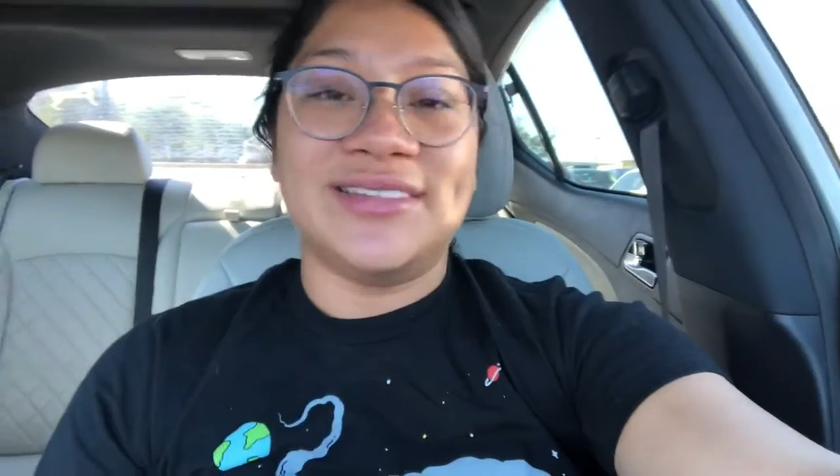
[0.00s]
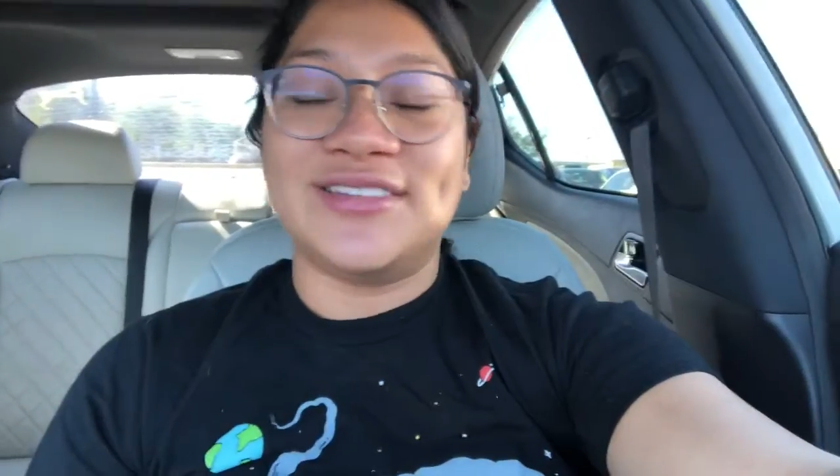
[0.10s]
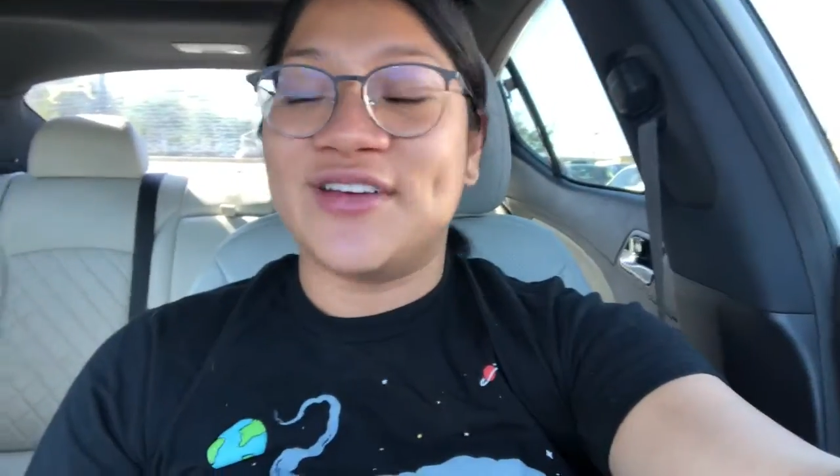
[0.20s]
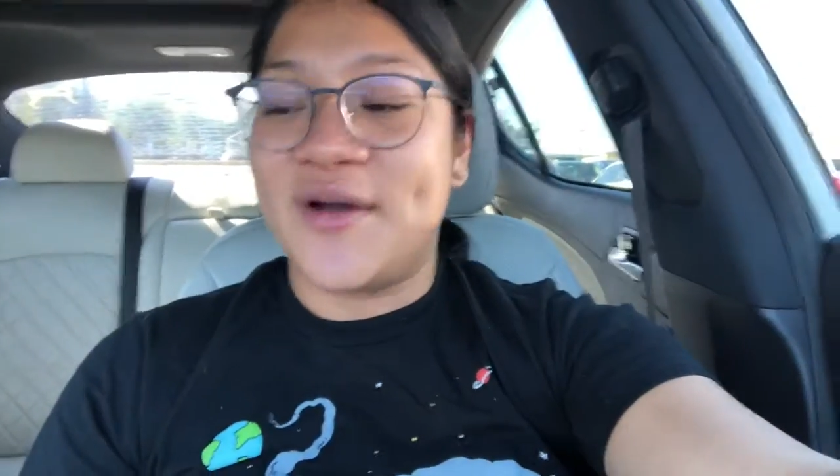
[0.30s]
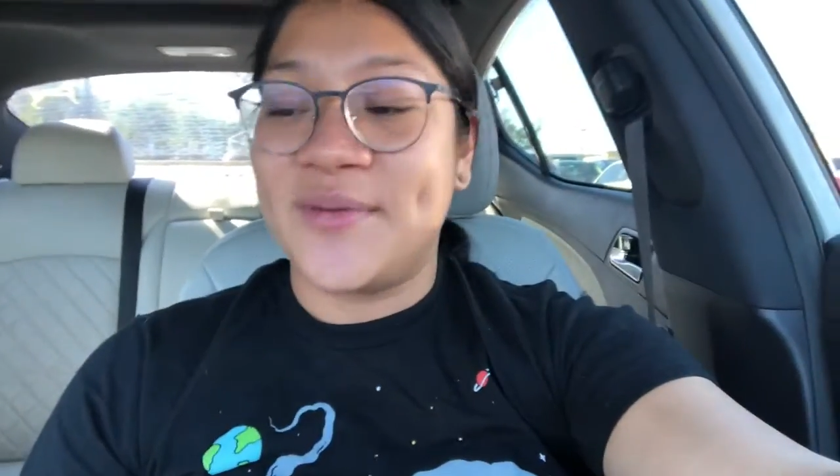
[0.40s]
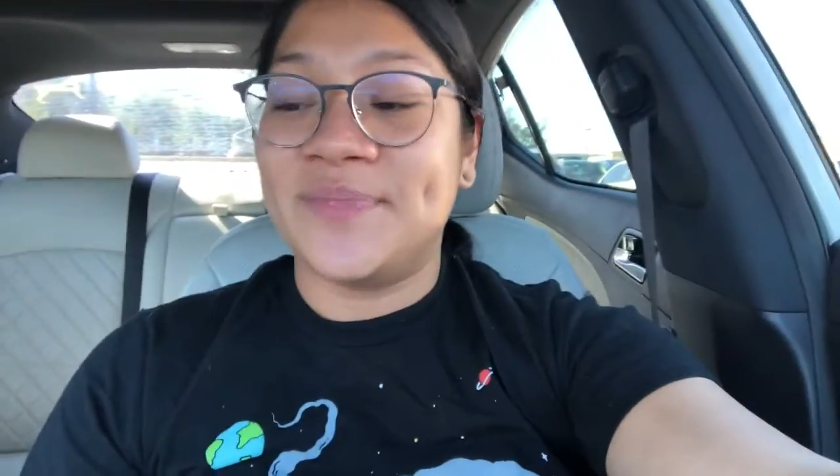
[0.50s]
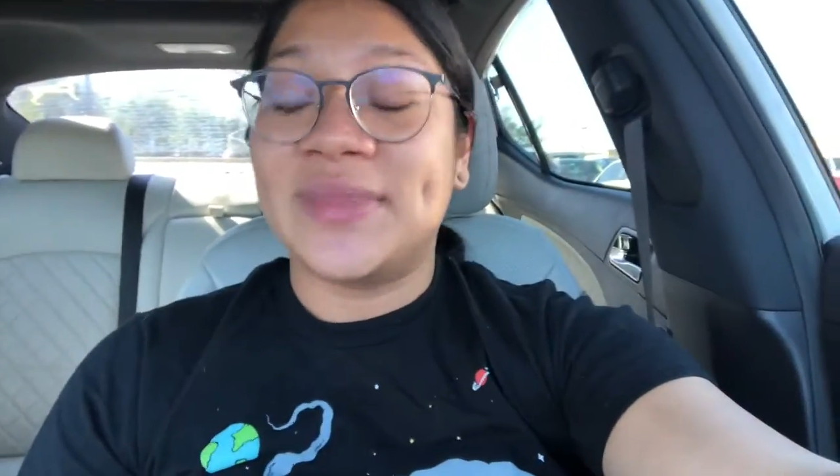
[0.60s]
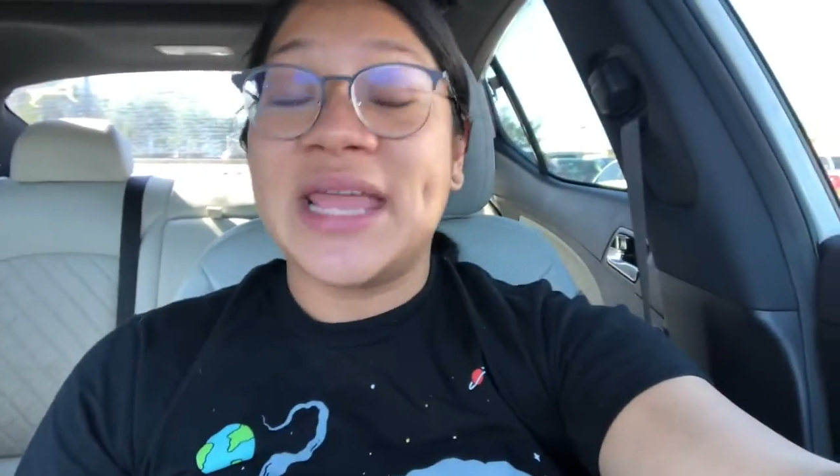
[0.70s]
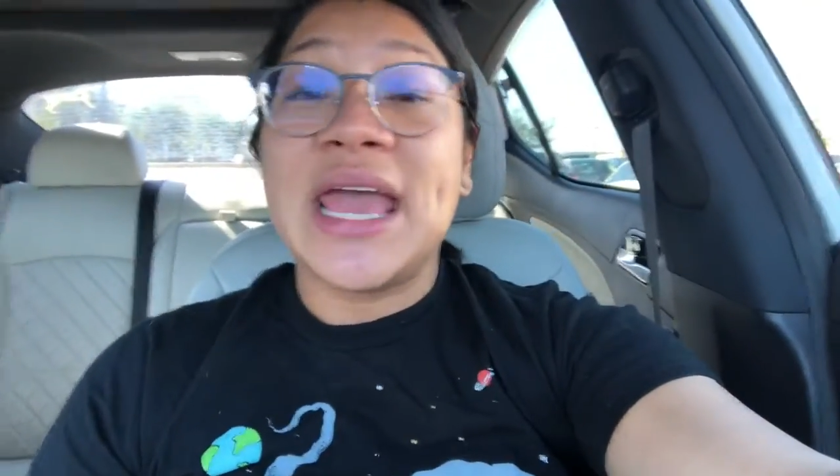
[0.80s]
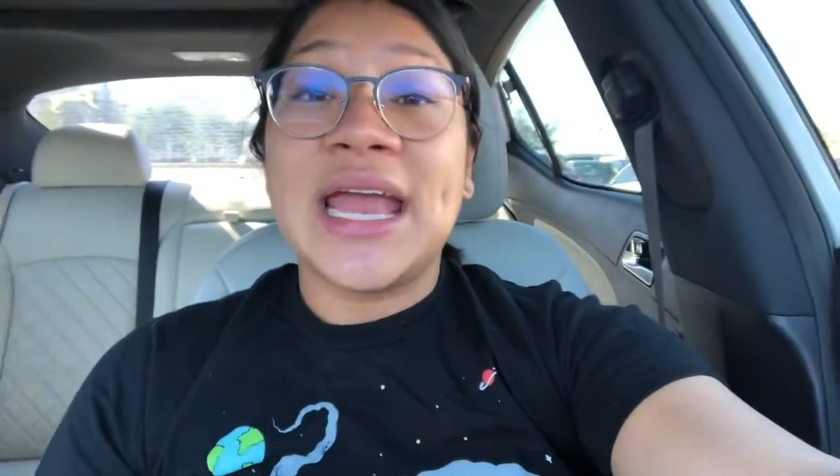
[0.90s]
So
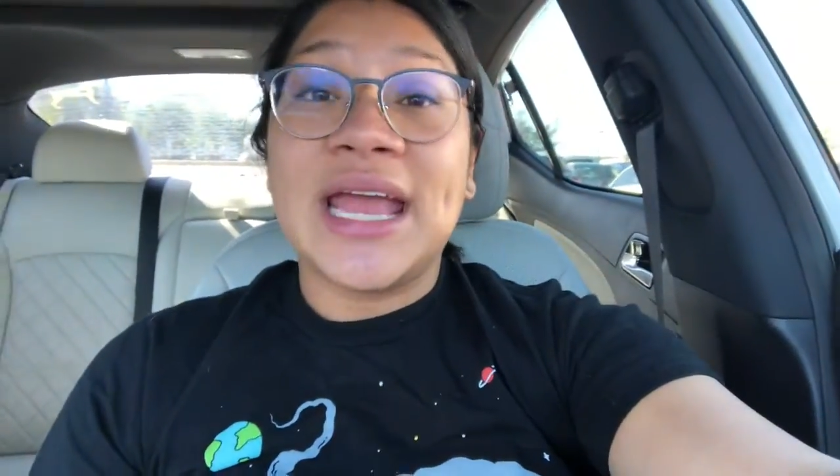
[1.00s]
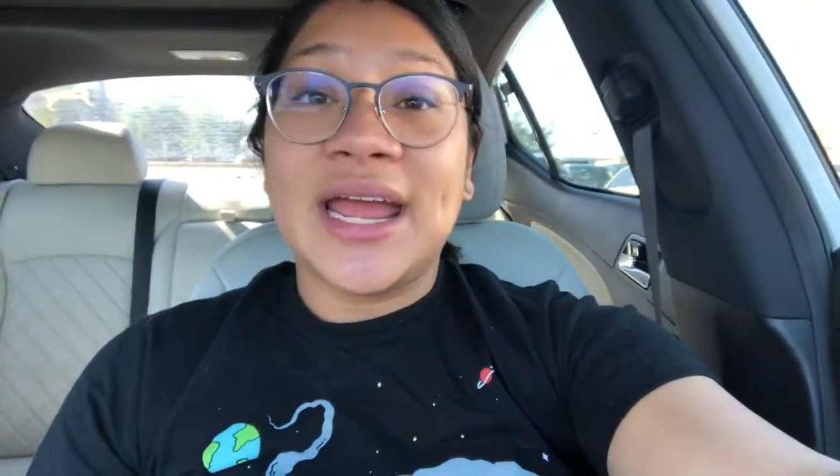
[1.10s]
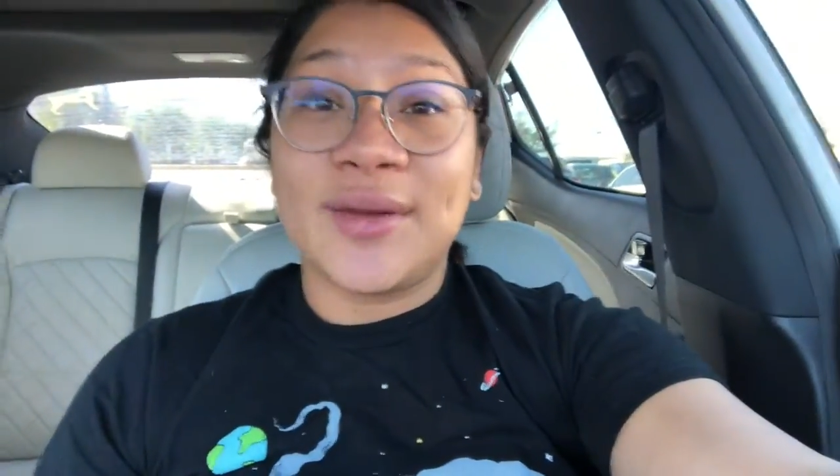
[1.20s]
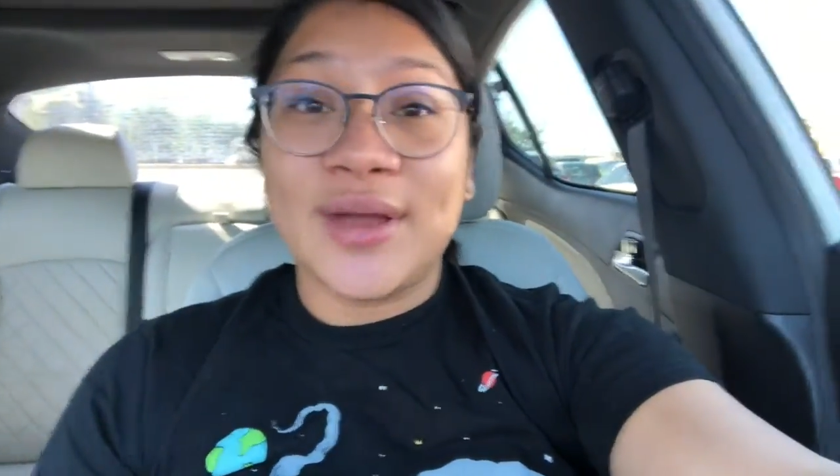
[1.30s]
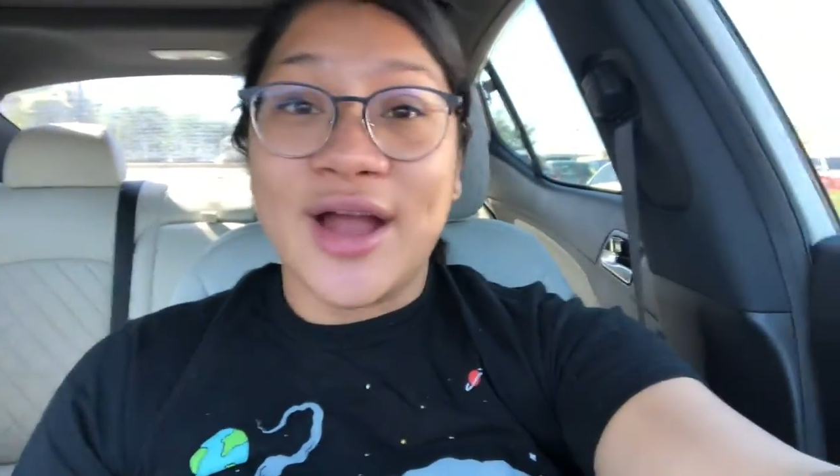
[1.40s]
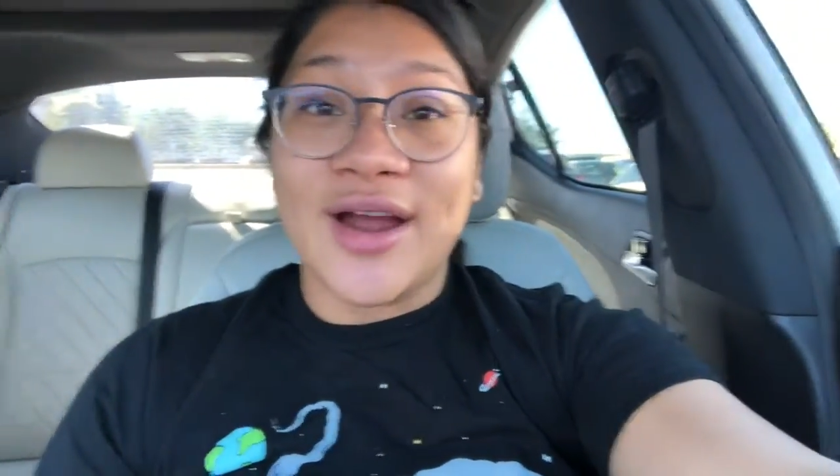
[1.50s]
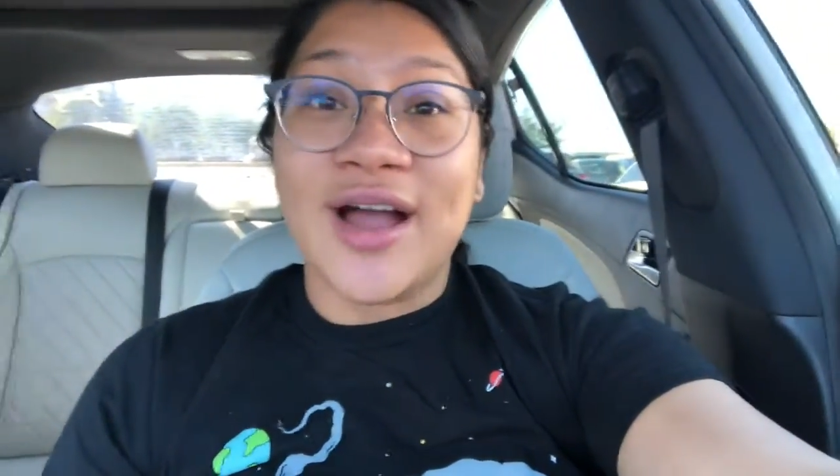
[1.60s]
here we are.